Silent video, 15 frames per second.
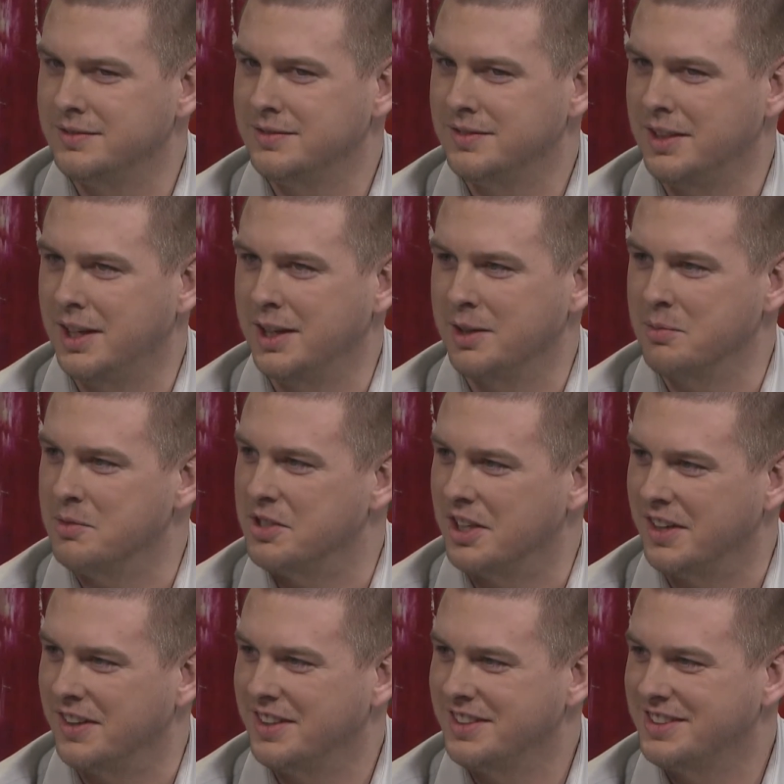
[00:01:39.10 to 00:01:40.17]
I am
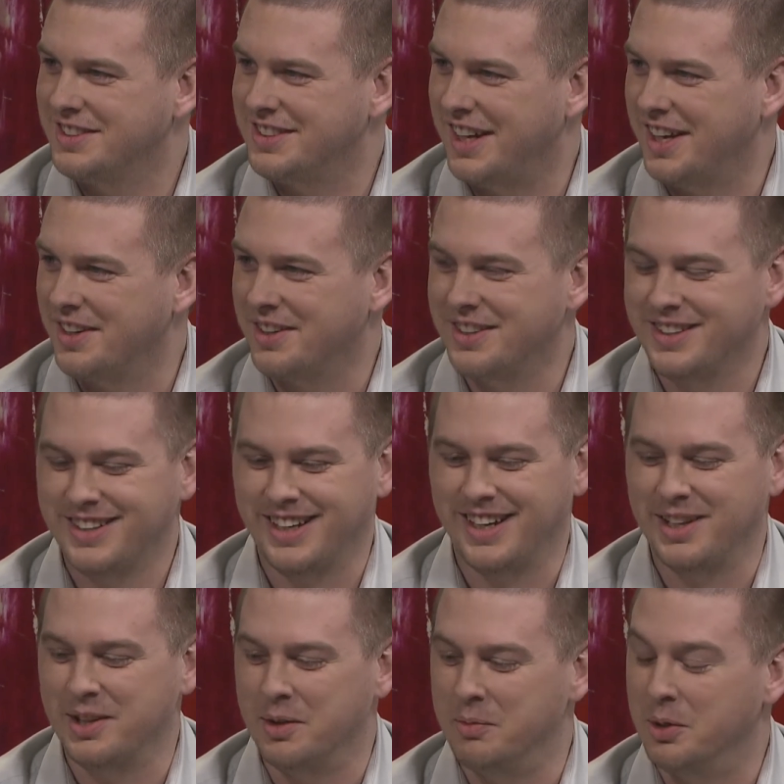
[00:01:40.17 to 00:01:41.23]
Jared Snyder,
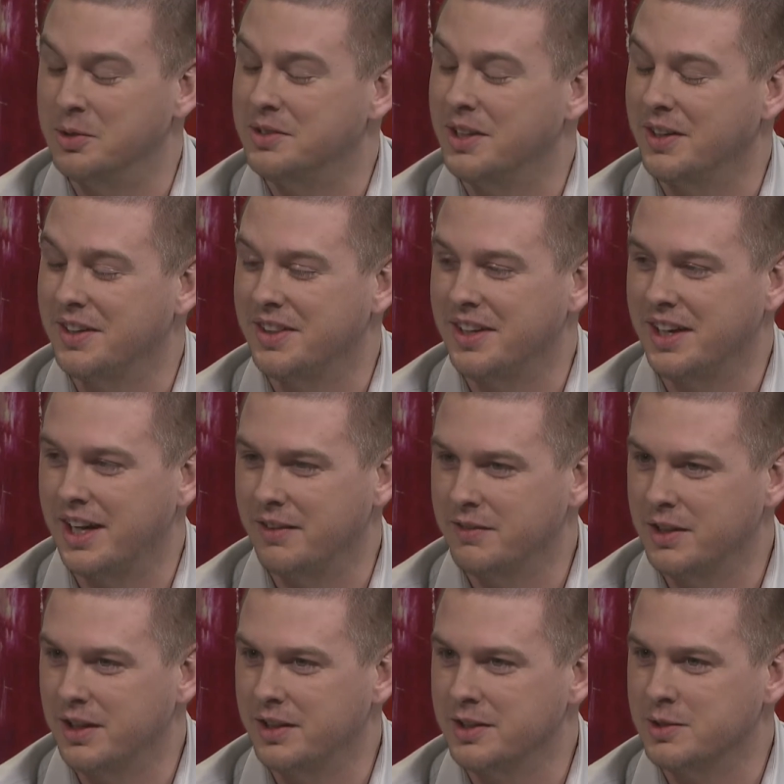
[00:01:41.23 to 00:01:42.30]
and the most daring thing I've
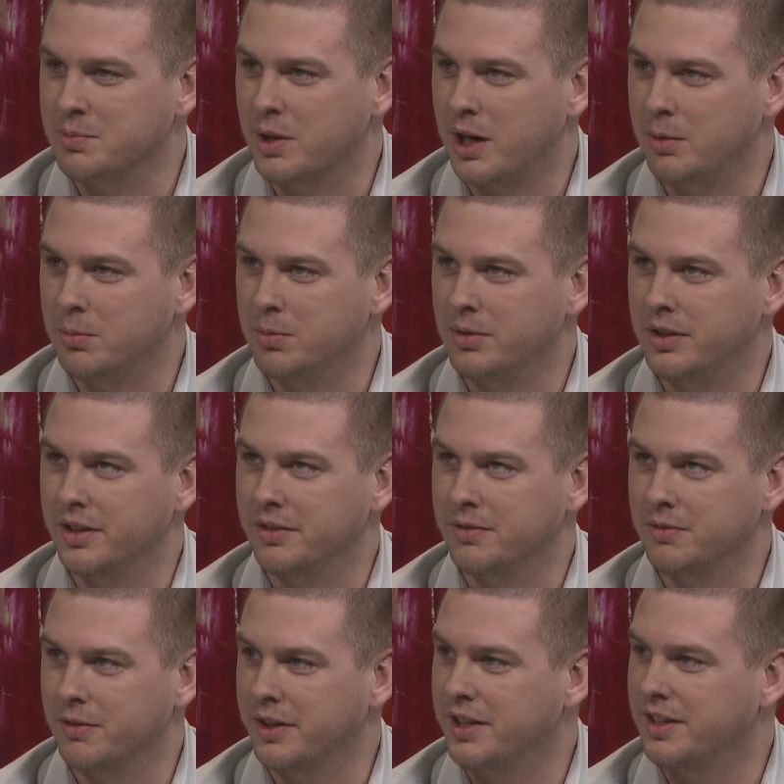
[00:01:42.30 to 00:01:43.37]
done is probably
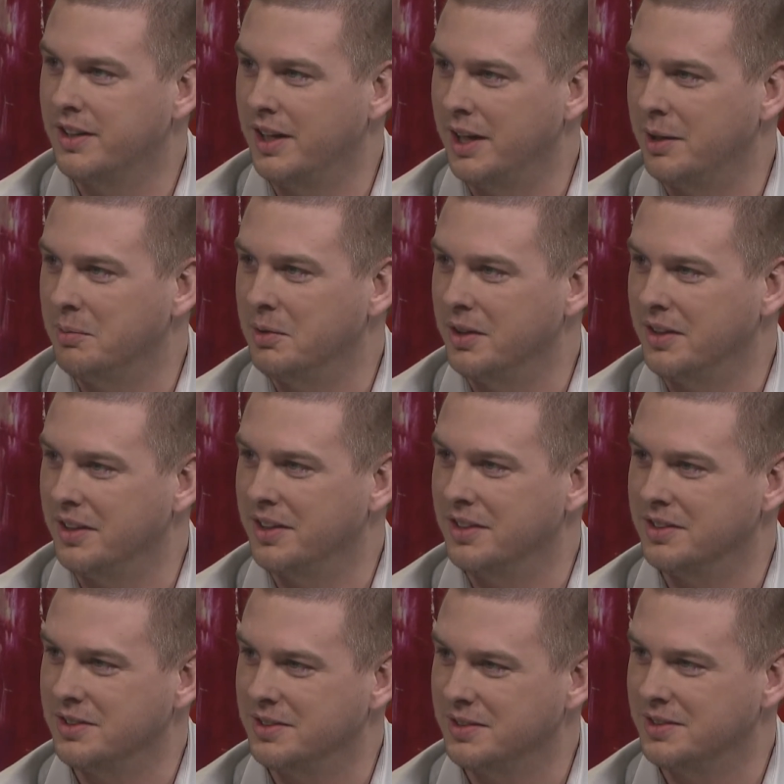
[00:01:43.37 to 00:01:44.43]
free climbed on
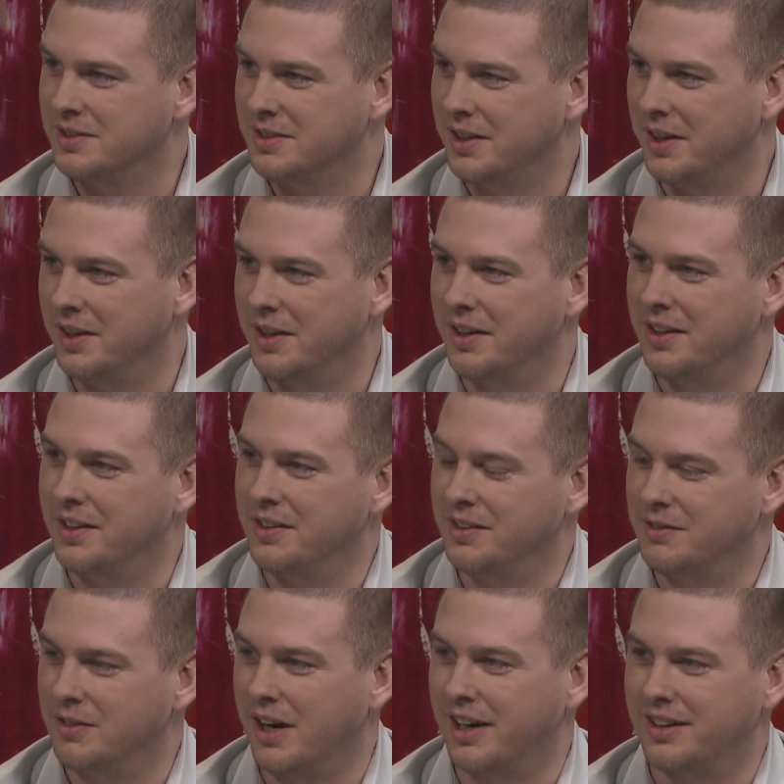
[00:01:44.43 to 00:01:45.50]
a
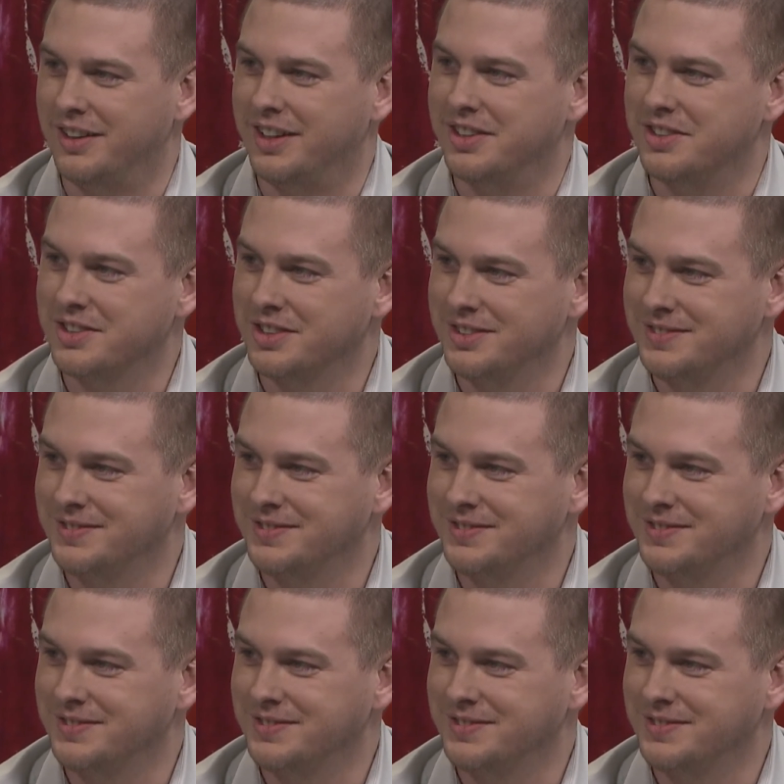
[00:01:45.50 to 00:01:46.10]
rock ledge.